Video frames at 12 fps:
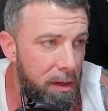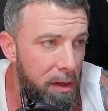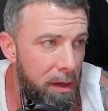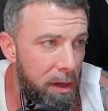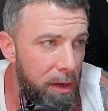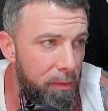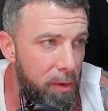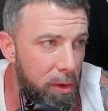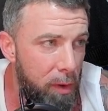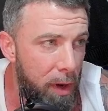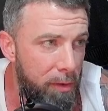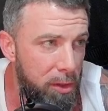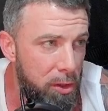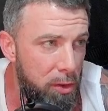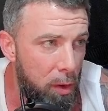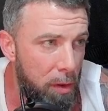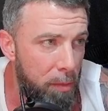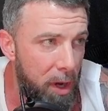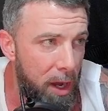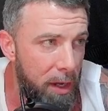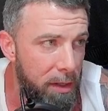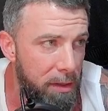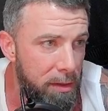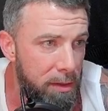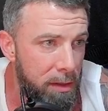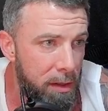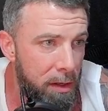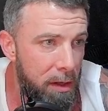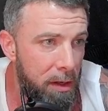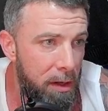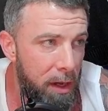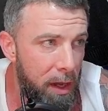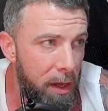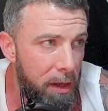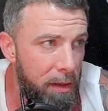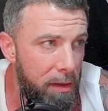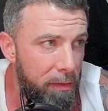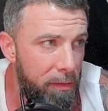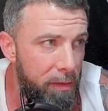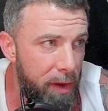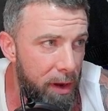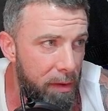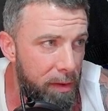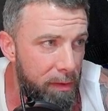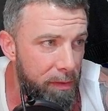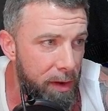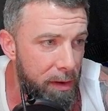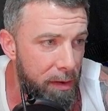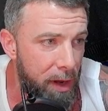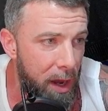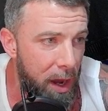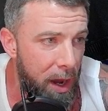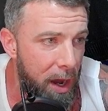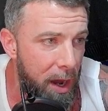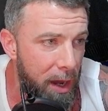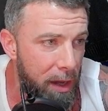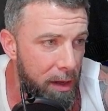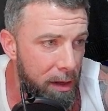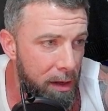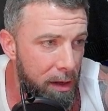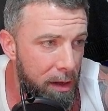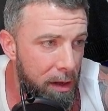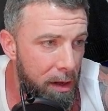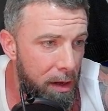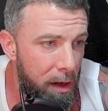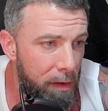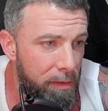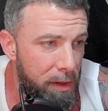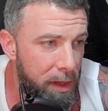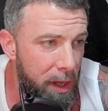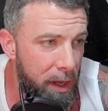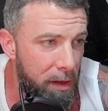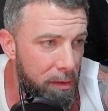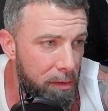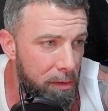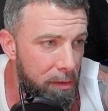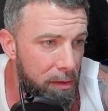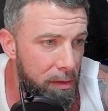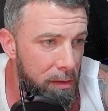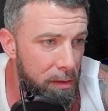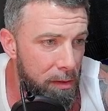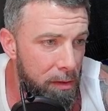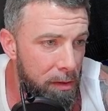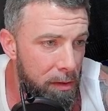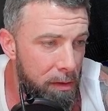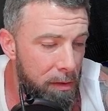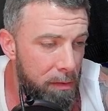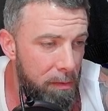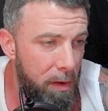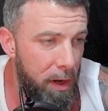if you have a short bias and the very, very high of the candle right